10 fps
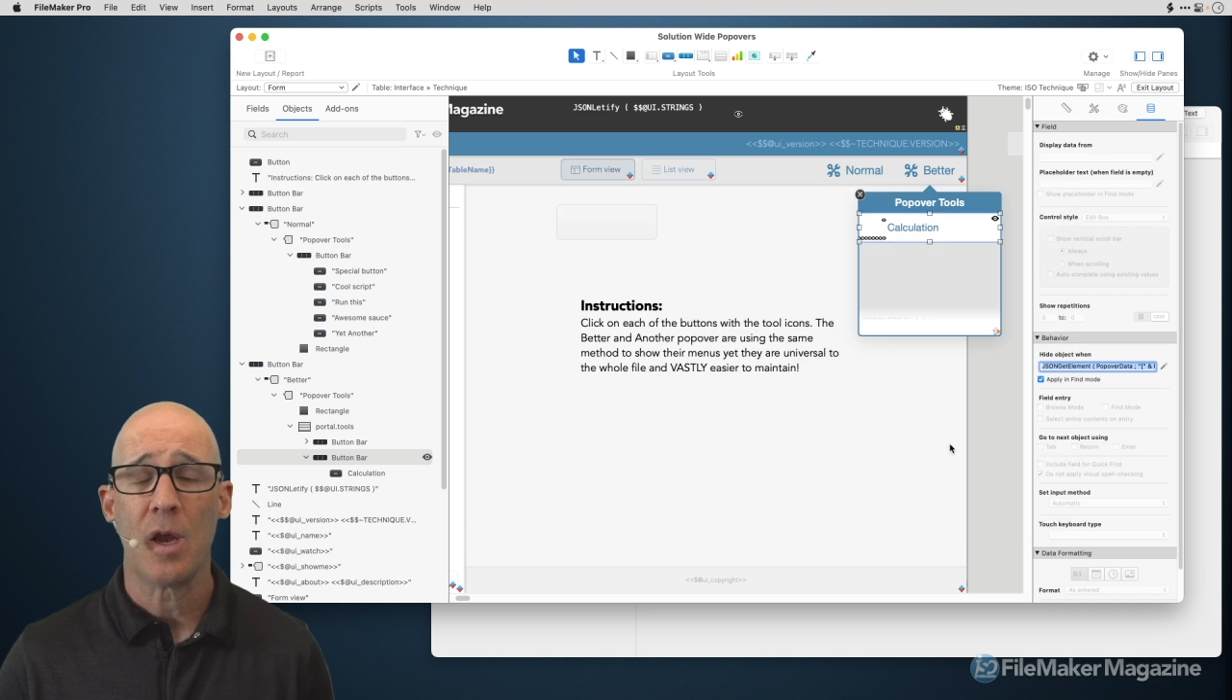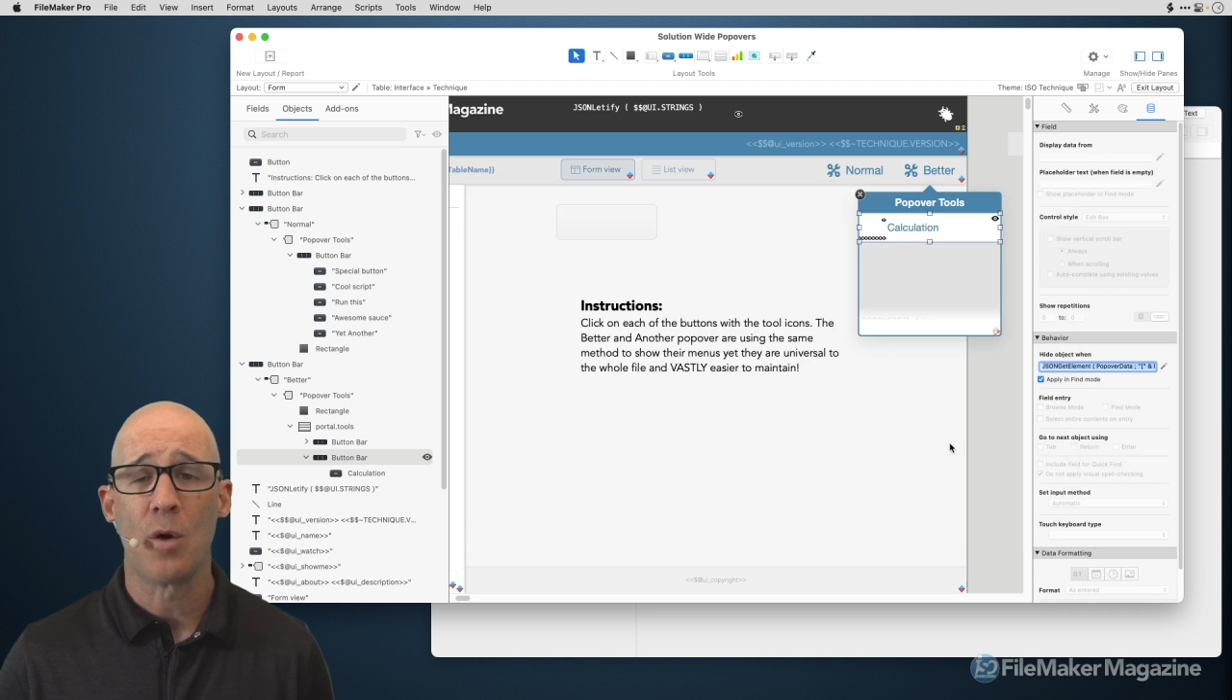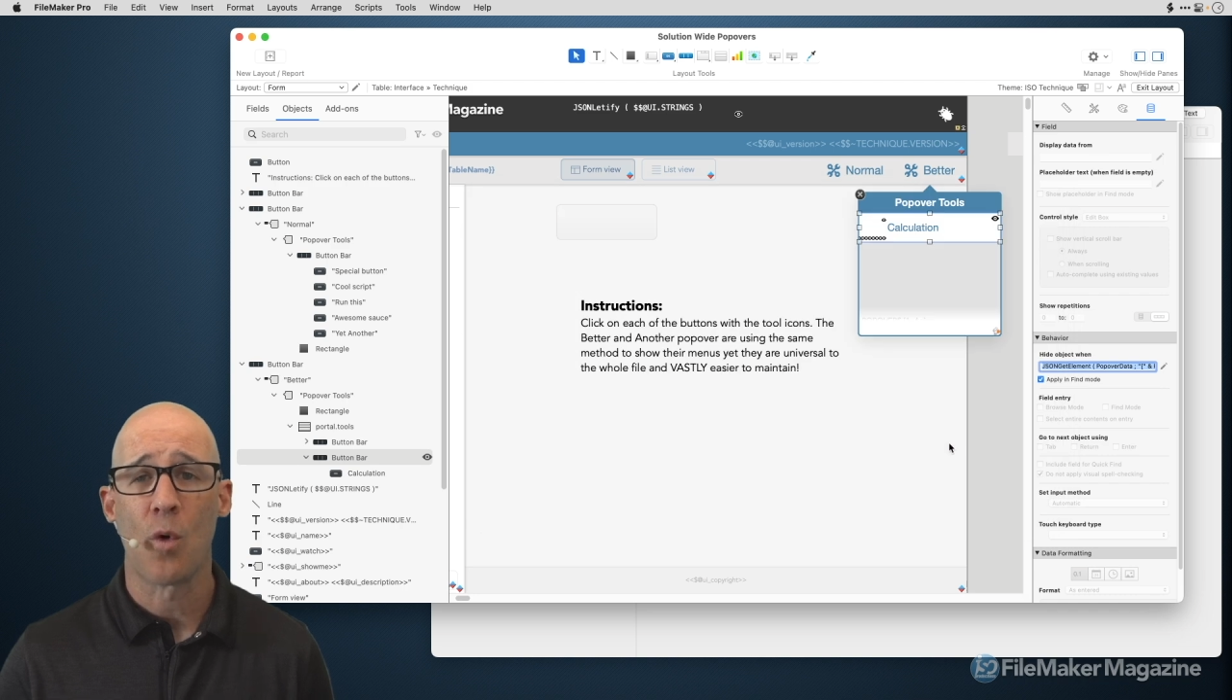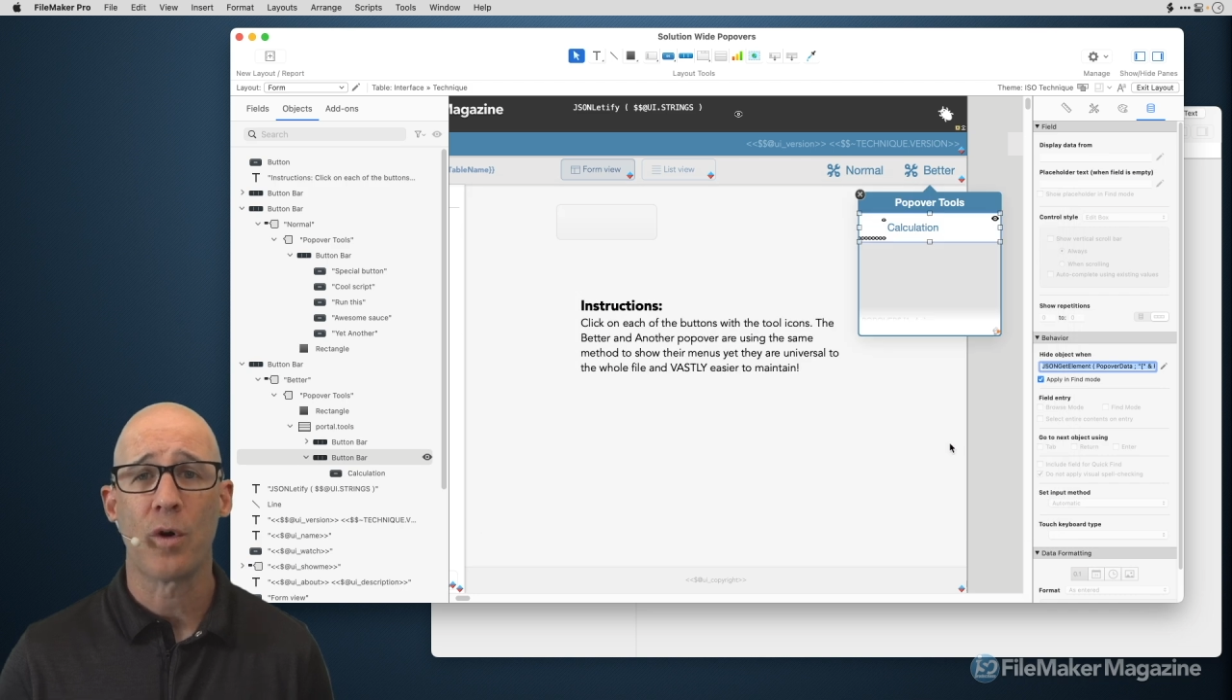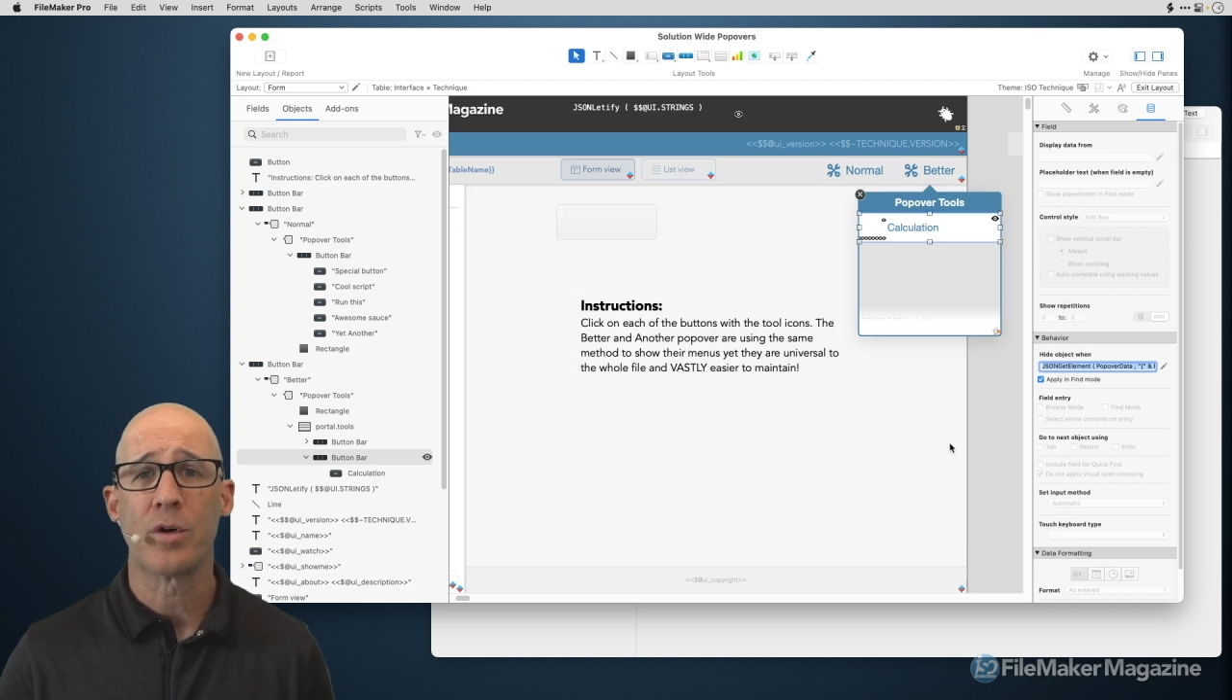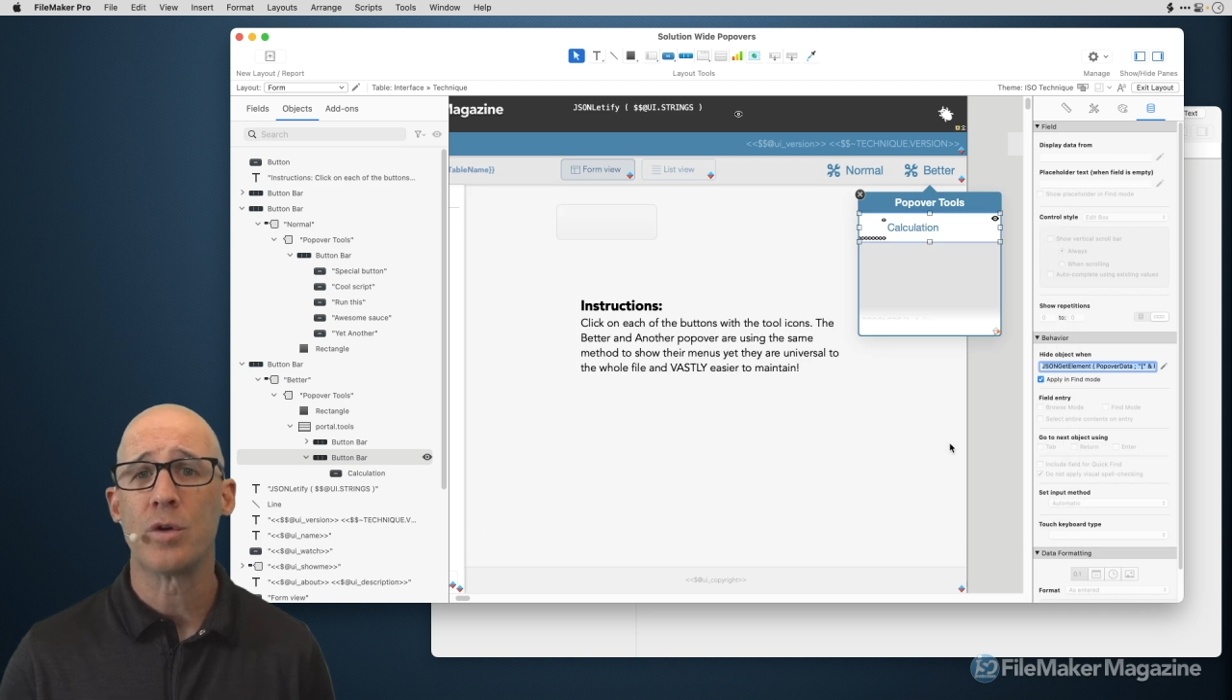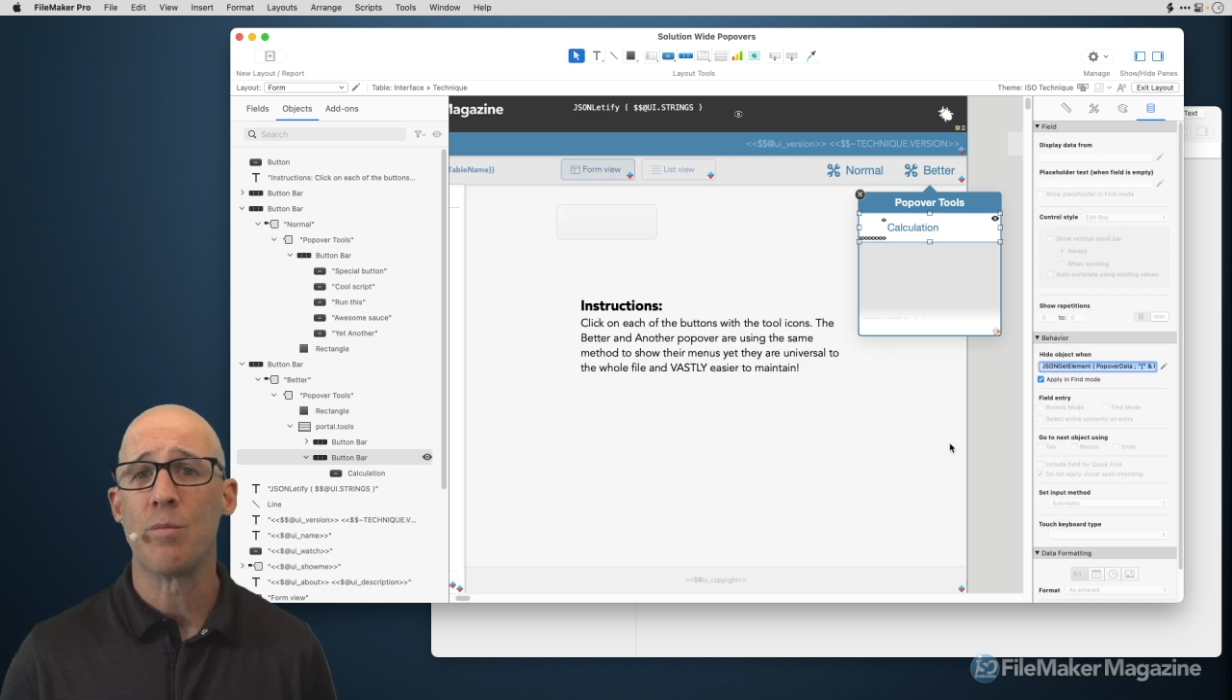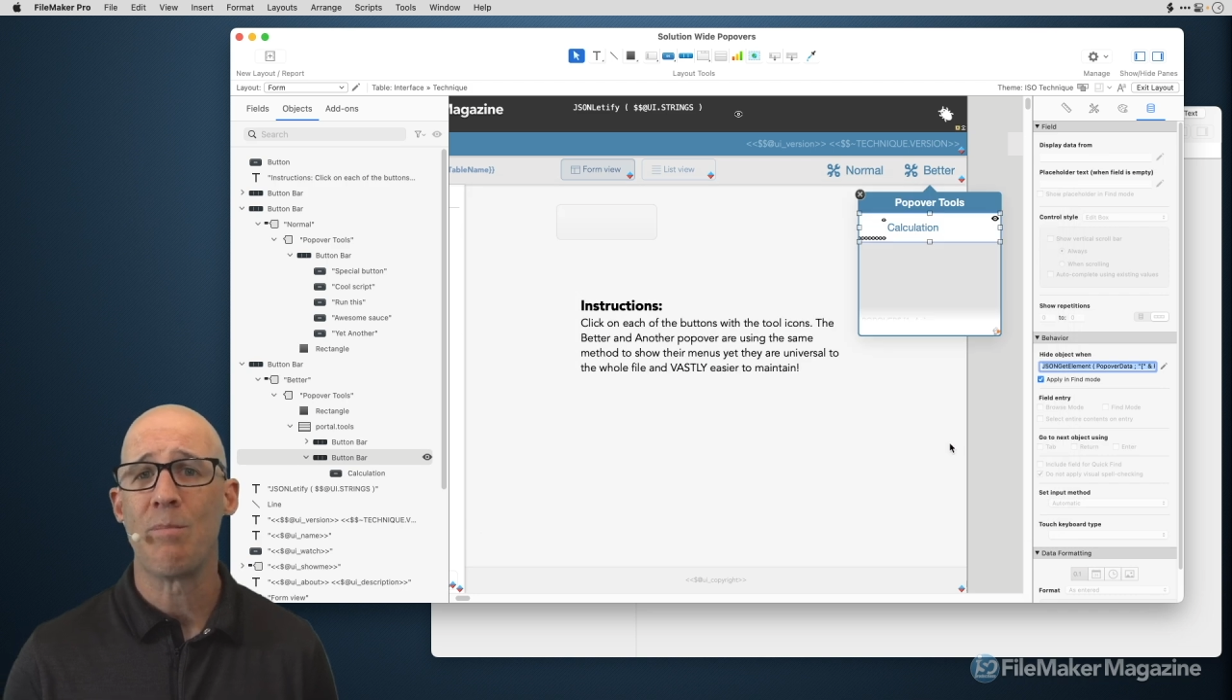in order to